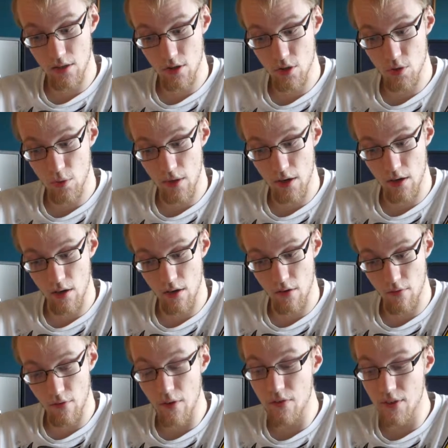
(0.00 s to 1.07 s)

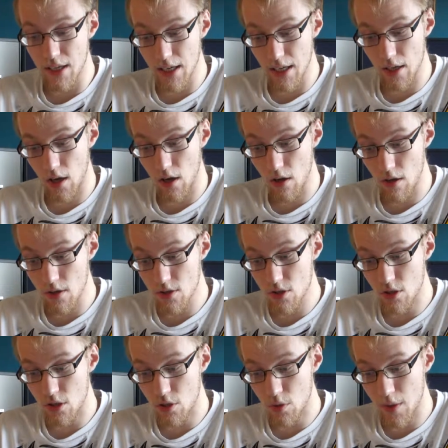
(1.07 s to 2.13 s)
Hz
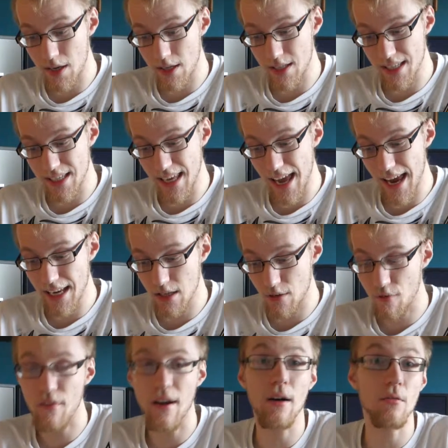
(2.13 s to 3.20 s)
to
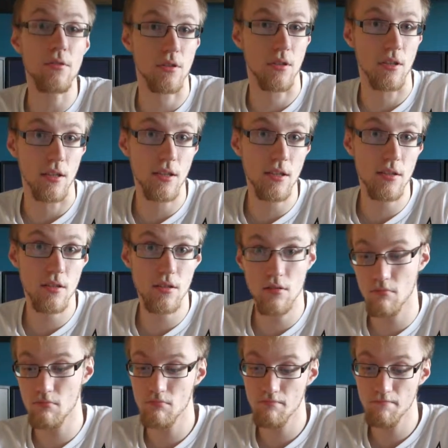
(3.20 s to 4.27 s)
28,000 Hz.
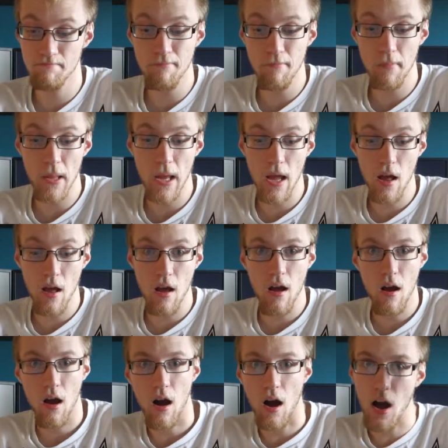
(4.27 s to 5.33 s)

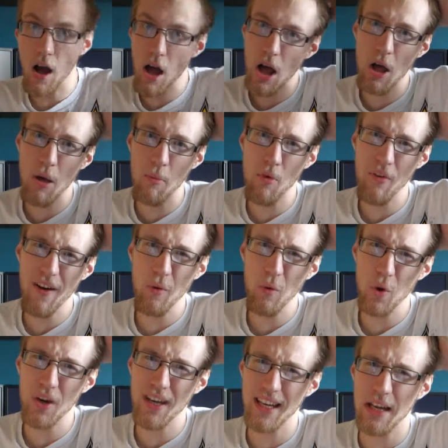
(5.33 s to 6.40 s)
Without
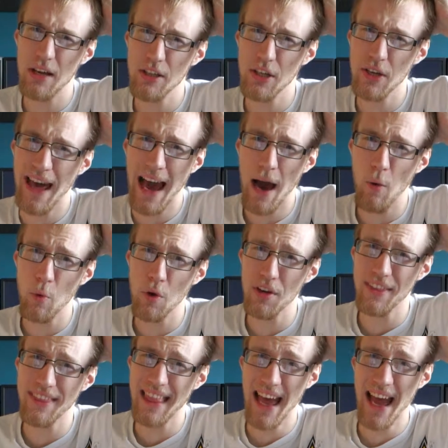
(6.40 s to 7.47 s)
looking, I don't know how
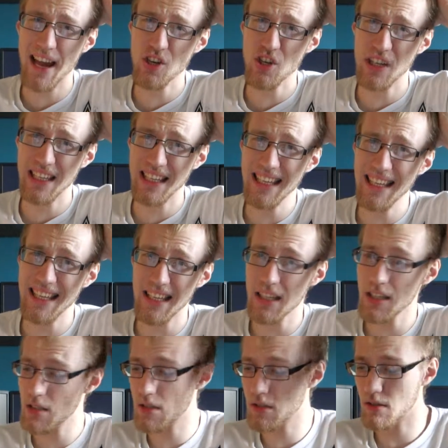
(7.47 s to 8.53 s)
good that actually
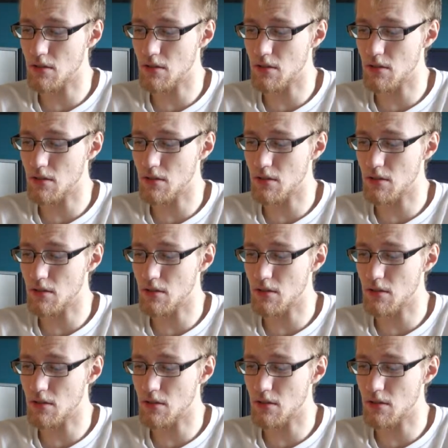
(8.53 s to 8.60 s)
is.